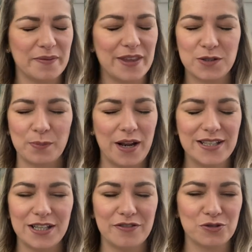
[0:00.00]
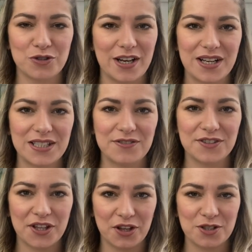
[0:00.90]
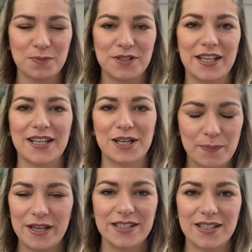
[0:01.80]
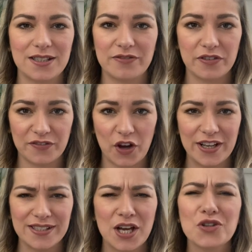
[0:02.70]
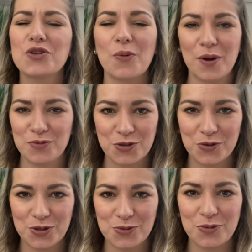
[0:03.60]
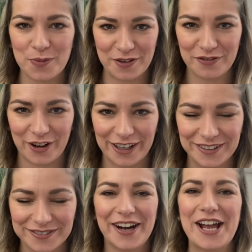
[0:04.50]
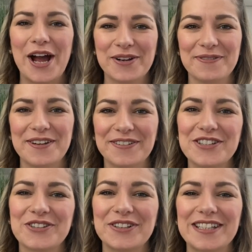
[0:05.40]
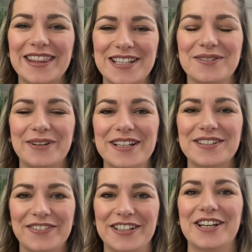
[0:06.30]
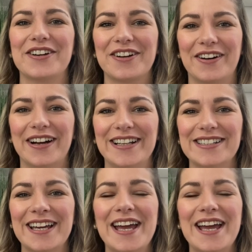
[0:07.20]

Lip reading: There's plenty of alternatives to those particular pieces of advice, so I'm sure you will be fine. I hope you enjoyed this week's video, guys.